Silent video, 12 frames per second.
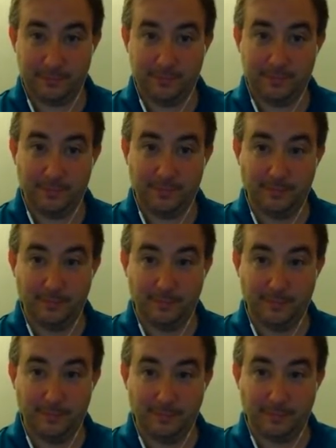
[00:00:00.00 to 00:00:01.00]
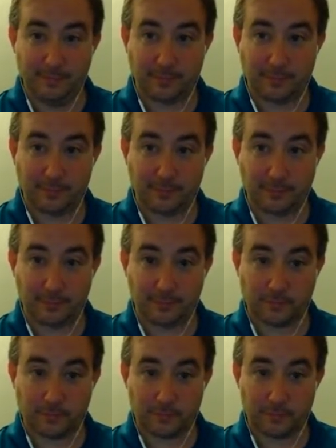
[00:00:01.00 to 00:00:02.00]

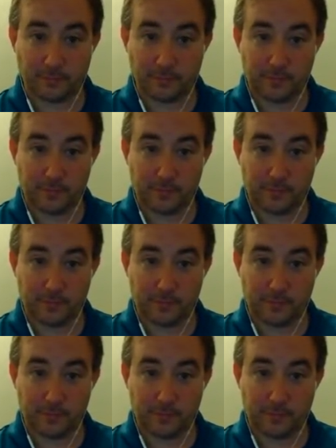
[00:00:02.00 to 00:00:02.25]
The person shown says nothing.